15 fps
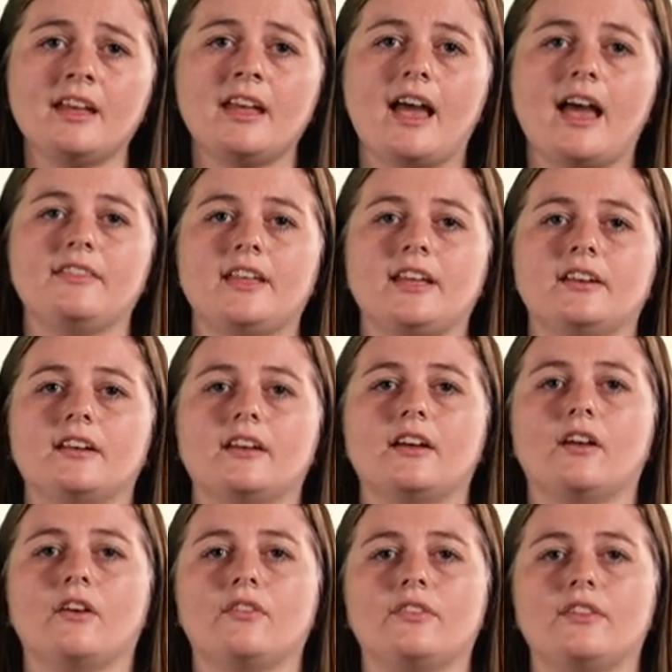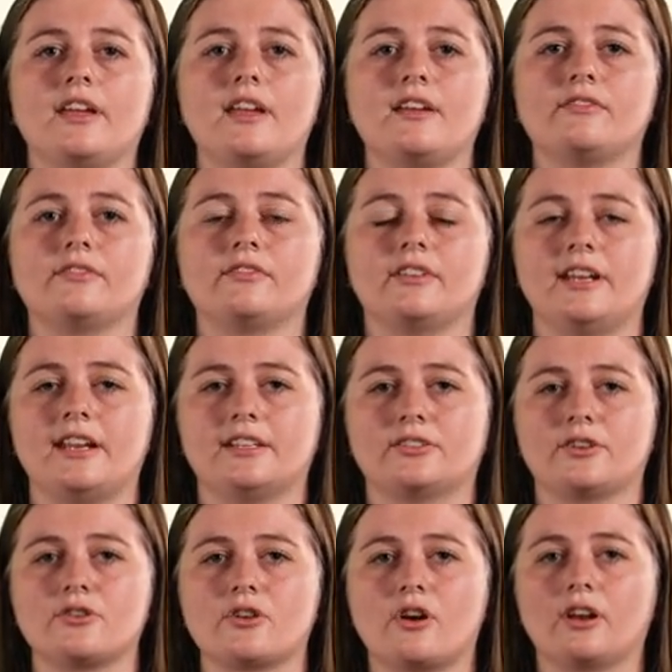And then on the next
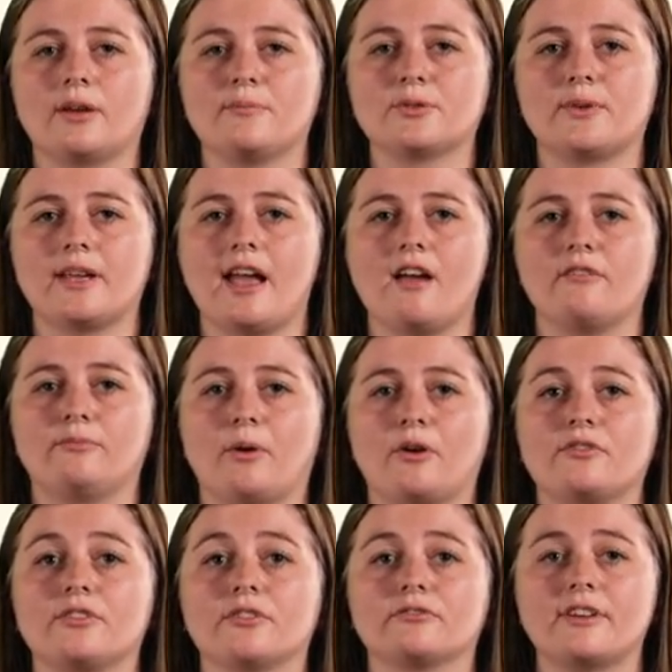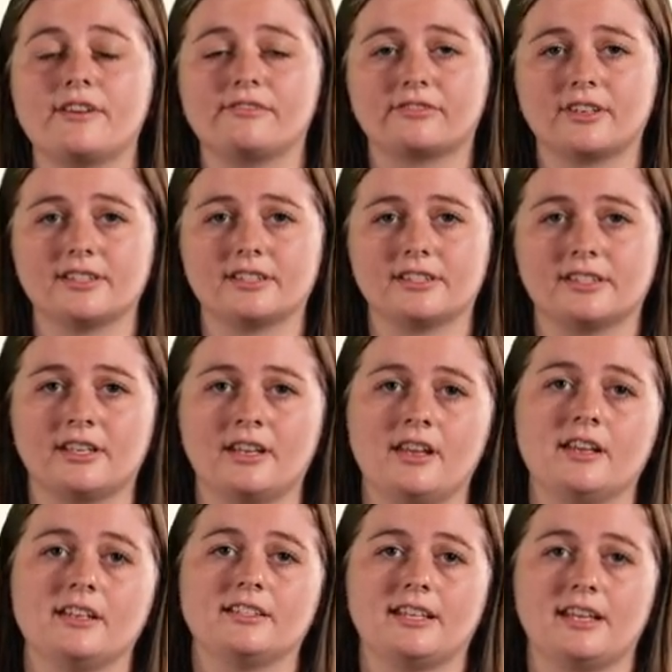two columns, we have both the reference
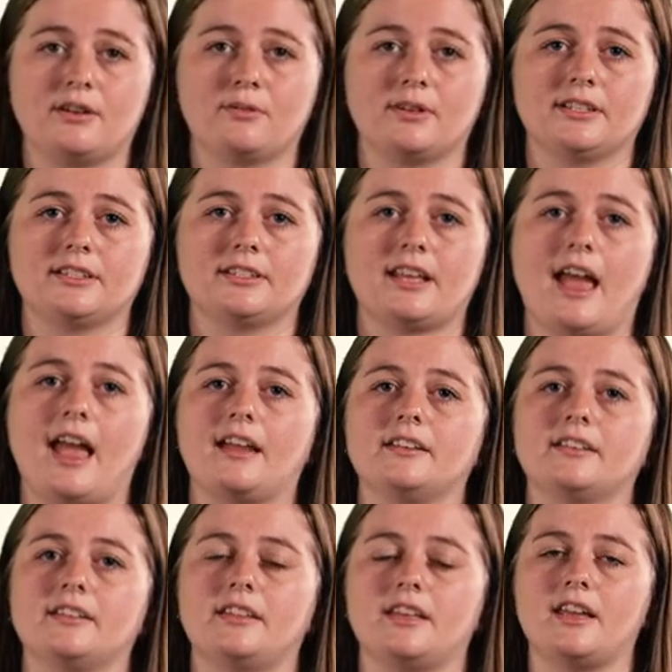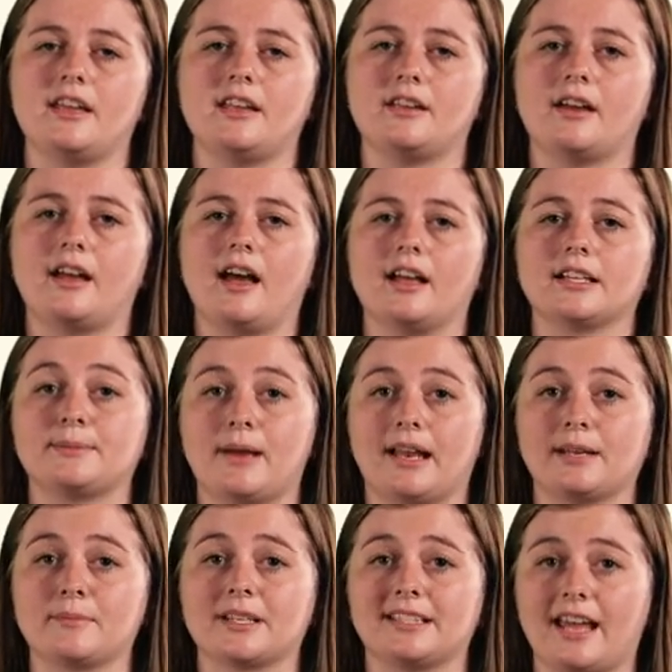sequence and the uh,
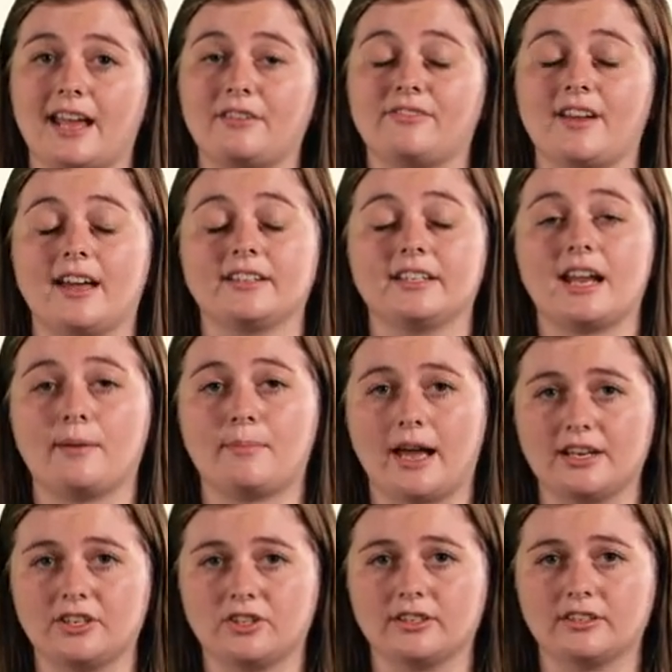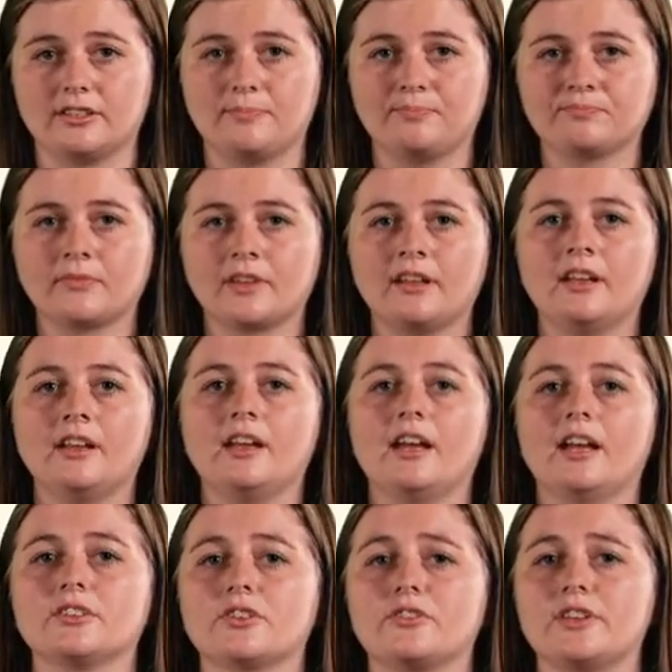spelling mistake found in our patient.
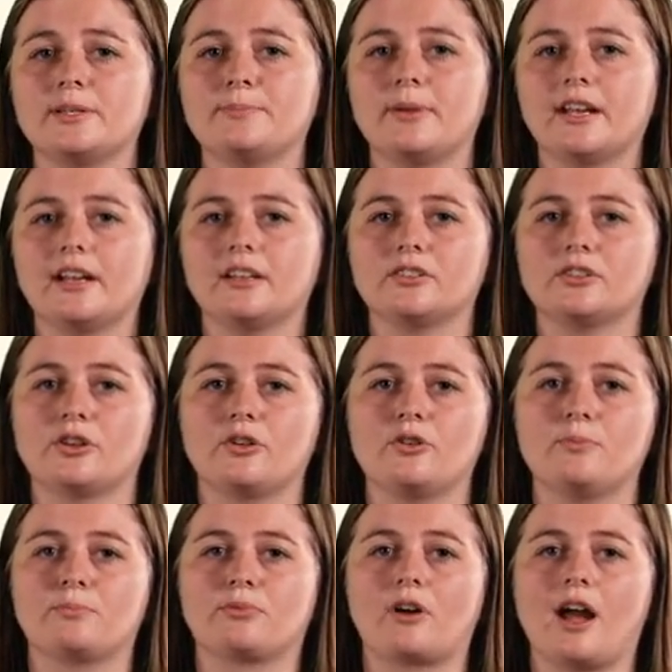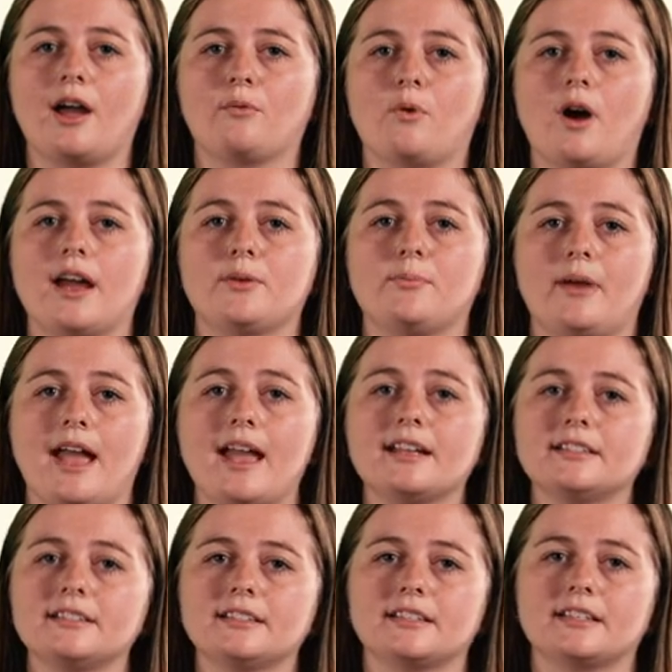And so these big two bright white
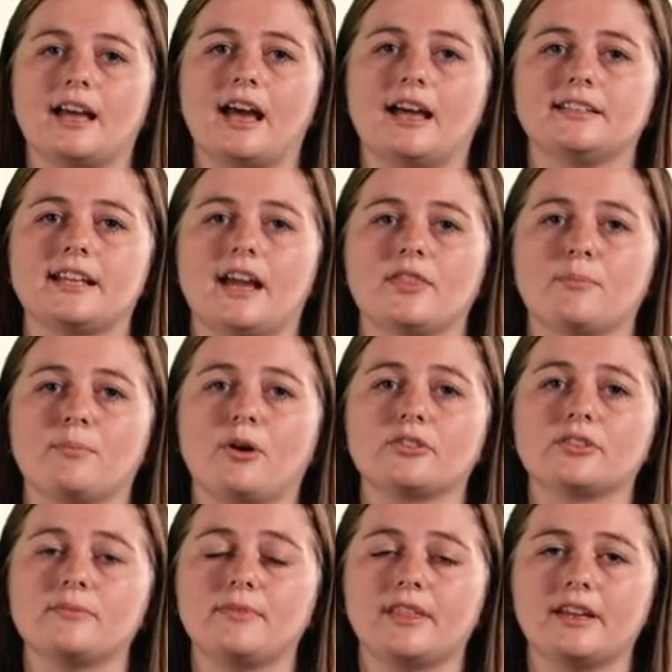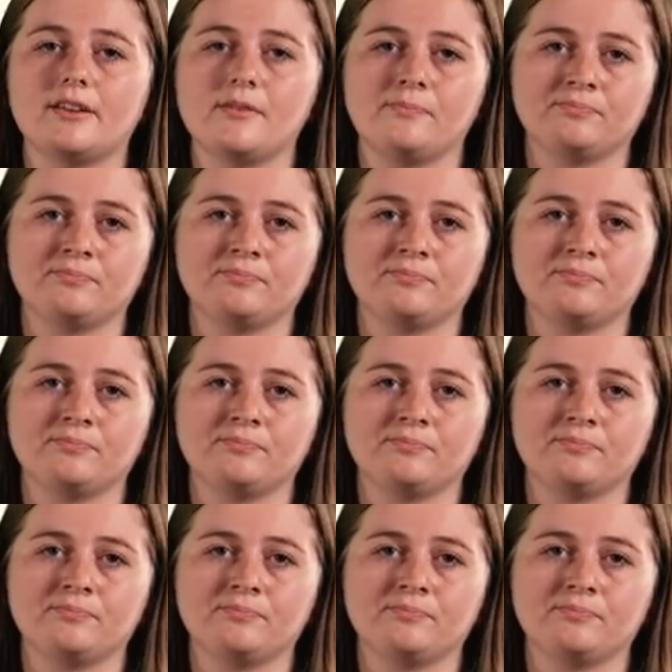bands uh, down the bottom there,